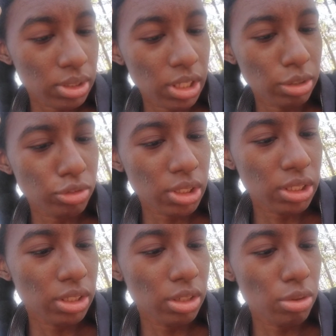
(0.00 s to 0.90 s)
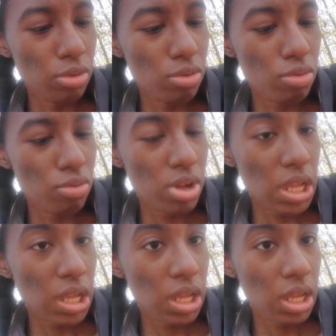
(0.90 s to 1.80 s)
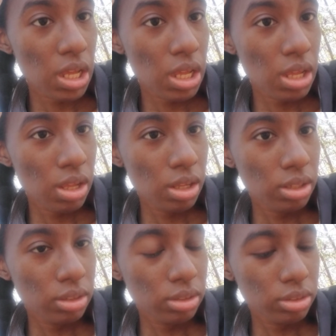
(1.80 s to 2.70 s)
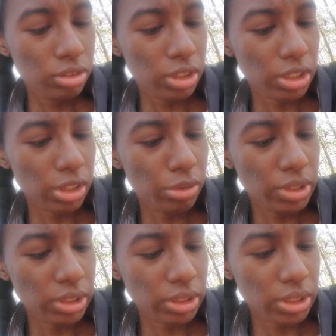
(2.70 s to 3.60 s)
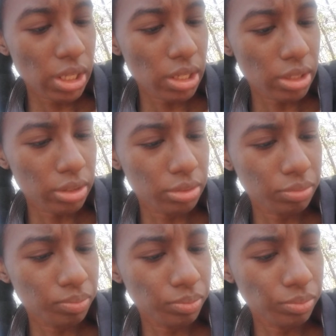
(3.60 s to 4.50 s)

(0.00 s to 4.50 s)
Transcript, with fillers: Like I'm trying to go, trying to throw in style